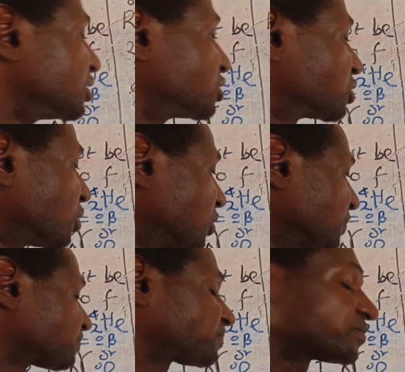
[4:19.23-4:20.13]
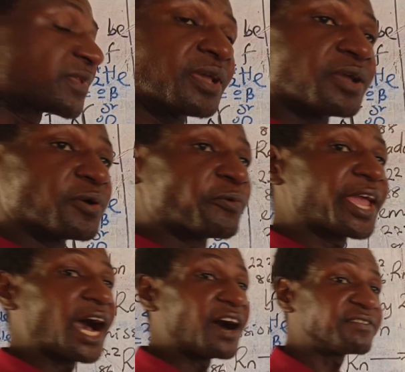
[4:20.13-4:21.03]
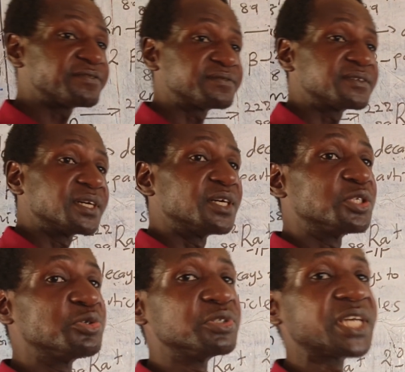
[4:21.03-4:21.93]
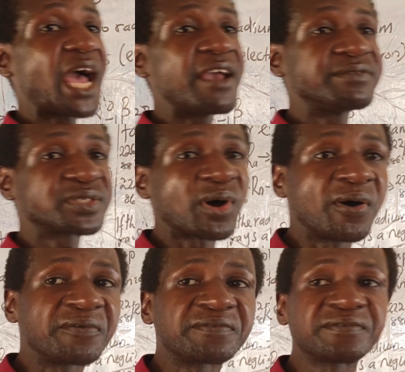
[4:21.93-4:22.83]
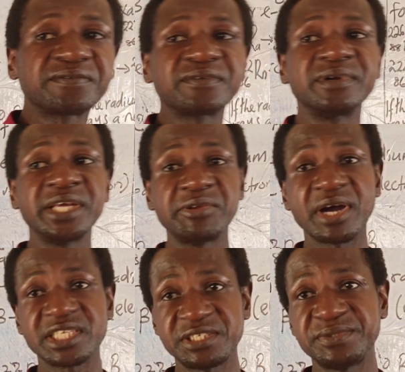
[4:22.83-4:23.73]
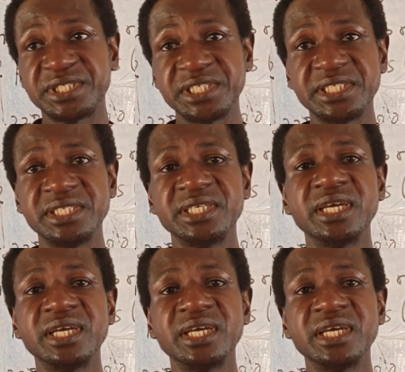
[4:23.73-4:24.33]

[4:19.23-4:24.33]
So we have 2 types of radioactivity.